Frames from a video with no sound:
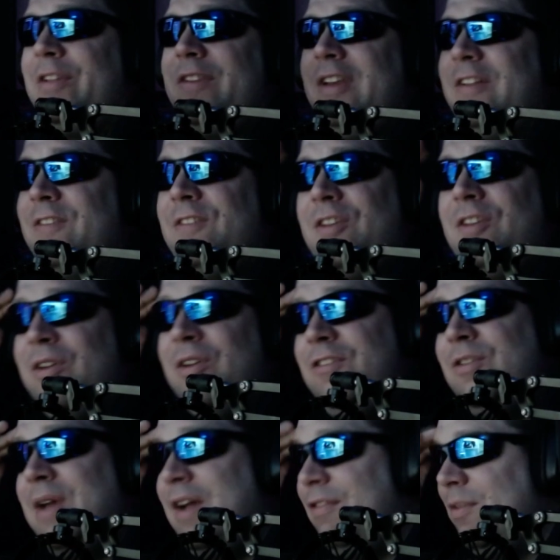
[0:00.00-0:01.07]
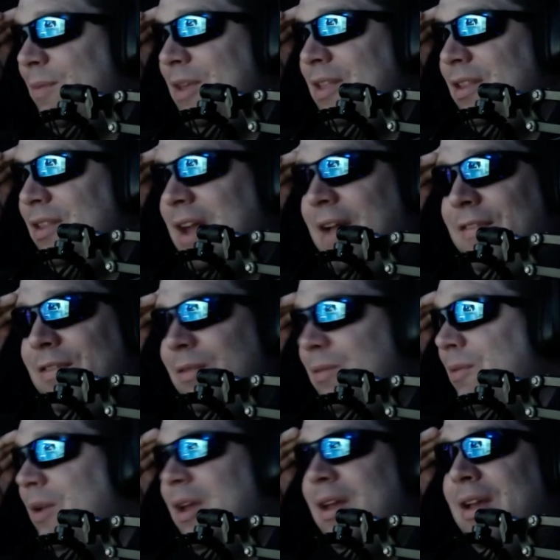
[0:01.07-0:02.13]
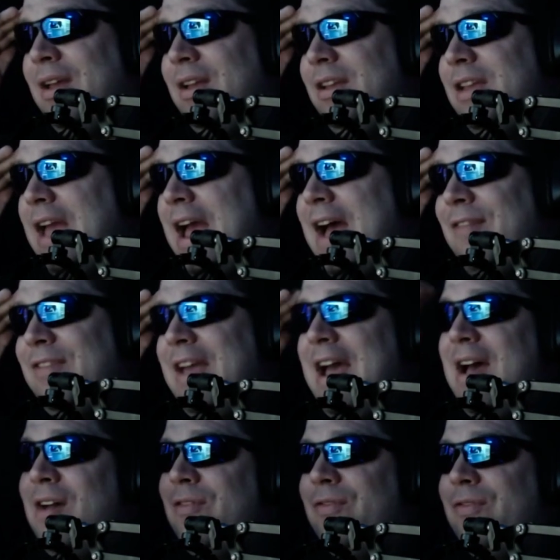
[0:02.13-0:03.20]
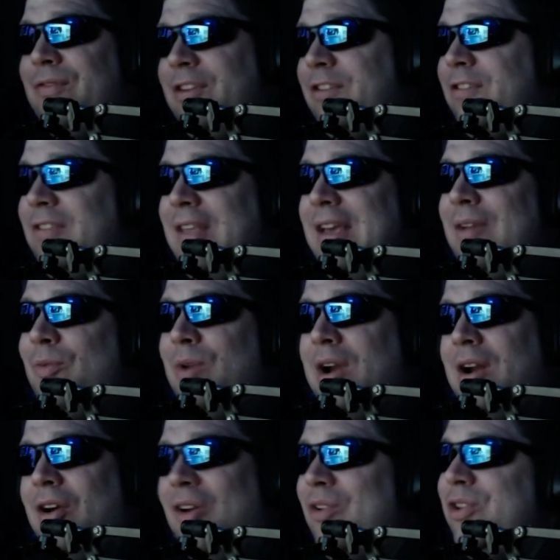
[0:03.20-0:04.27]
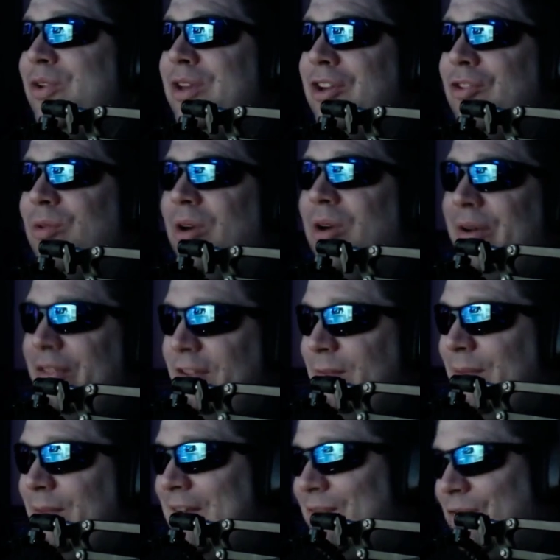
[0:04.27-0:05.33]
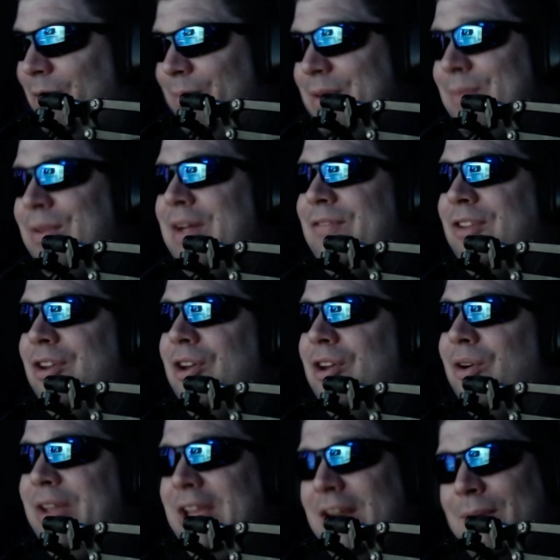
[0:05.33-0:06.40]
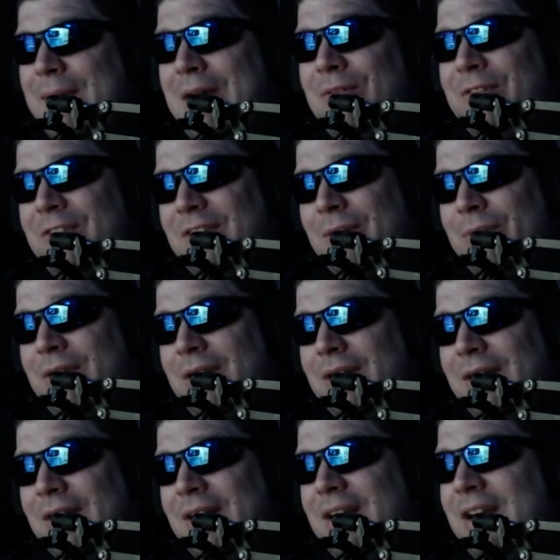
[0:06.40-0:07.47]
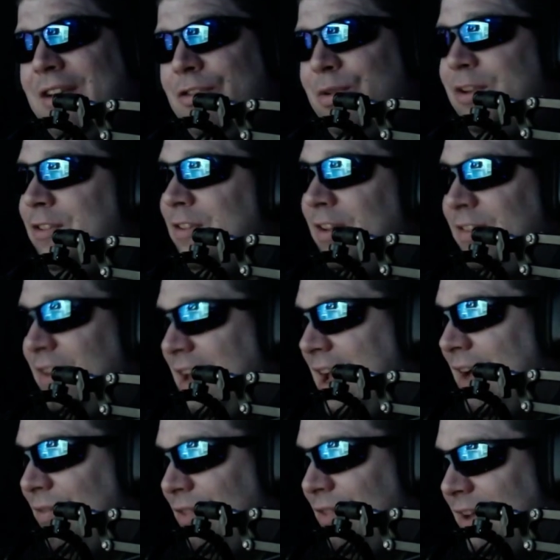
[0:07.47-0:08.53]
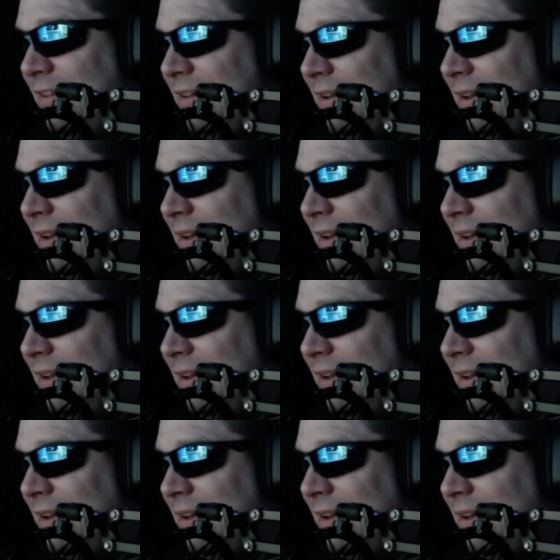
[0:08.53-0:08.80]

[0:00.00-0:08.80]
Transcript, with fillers: to get serious, you have to be, you have to You have to have this thing where, oh, you can grow on this platform. People have to know they can amount to something. Twitch doesn't have that.